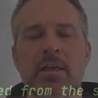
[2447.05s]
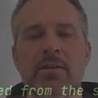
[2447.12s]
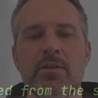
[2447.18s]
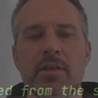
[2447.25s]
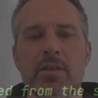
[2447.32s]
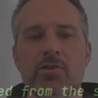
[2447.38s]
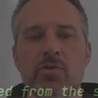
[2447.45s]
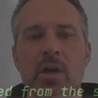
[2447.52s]

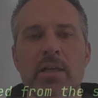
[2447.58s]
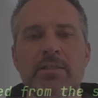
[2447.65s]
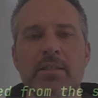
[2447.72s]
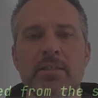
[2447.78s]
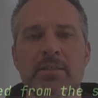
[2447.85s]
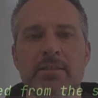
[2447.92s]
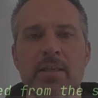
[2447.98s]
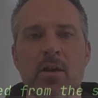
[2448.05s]
the address
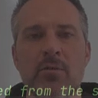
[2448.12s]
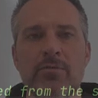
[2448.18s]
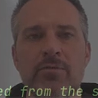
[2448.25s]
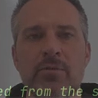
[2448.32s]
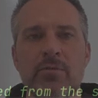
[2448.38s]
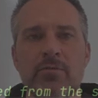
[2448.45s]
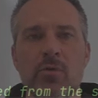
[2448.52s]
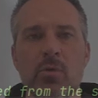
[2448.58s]

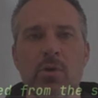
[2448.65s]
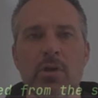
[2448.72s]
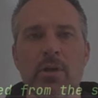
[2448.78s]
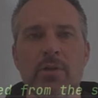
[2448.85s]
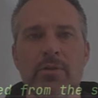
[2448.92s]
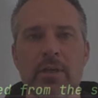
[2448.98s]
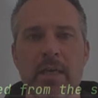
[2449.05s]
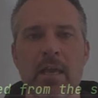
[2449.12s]
itself
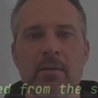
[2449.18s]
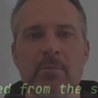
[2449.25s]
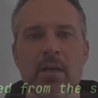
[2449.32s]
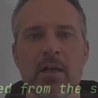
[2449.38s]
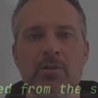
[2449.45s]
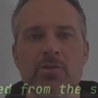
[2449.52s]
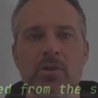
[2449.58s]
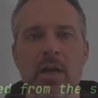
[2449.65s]
for the game
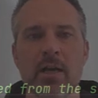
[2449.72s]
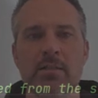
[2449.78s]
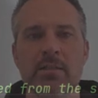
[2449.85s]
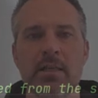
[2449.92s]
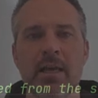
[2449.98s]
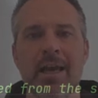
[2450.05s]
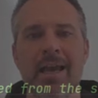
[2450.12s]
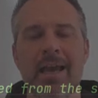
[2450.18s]
contract,